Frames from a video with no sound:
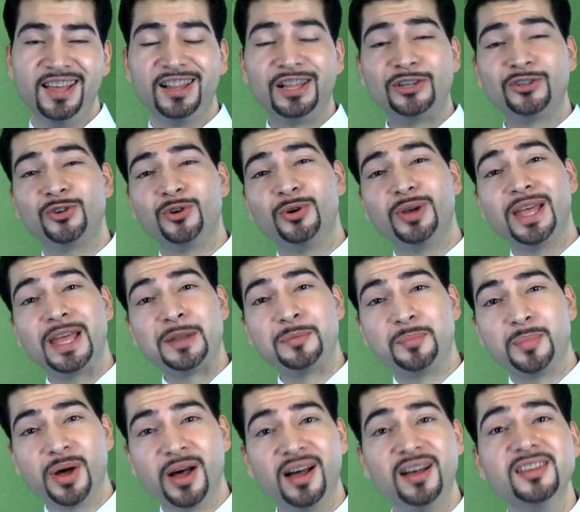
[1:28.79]
Let's go ahead
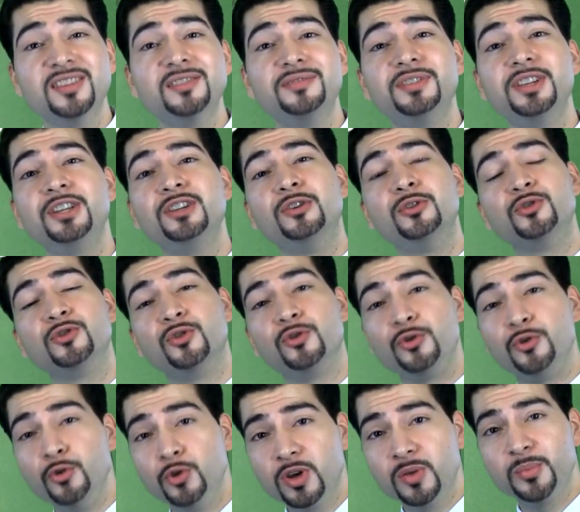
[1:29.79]
and pause the video so
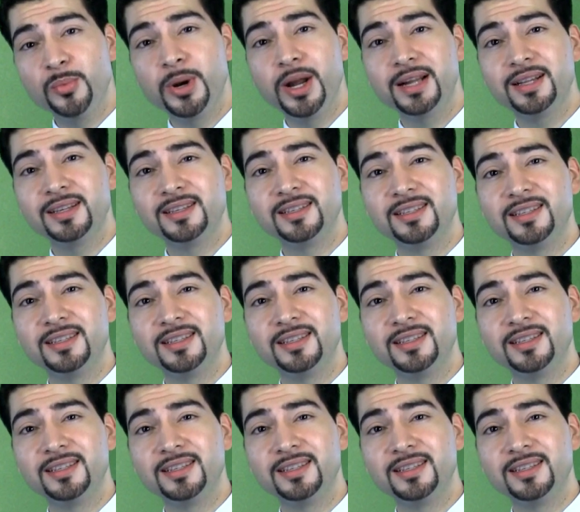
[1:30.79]
you can practice